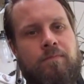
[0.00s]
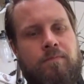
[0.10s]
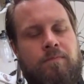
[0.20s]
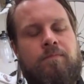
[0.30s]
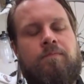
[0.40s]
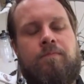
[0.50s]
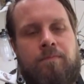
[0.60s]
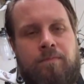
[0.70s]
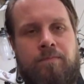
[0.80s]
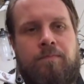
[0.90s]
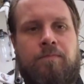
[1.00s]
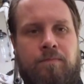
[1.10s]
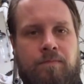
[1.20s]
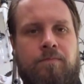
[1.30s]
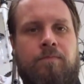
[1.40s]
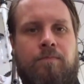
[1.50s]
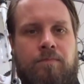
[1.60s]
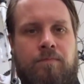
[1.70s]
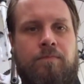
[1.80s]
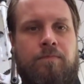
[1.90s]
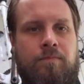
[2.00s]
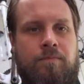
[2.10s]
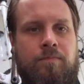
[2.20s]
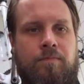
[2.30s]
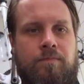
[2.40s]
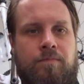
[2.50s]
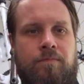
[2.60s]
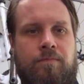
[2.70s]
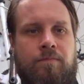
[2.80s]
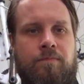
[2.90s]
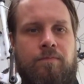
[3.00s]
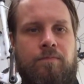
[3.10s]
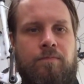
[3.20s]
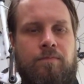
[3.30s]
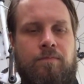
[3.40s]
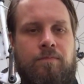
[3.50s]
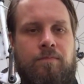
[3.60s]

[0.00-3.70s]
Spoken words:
The person shown says nothing.